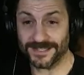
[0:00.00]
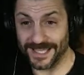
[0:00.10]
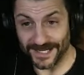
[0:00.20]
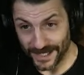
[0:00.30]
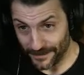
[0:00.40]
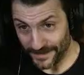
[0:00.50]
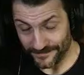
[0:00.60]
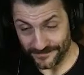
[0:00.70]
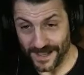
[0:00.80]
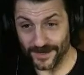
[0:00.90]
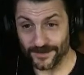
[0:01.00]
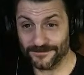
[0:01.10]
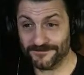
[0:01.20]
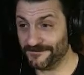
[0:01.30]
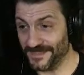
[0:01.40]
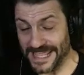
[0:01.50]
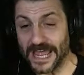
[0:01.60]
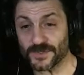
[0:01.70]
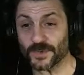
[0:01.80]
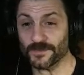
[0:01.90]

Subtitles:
they ended up in a final theatrical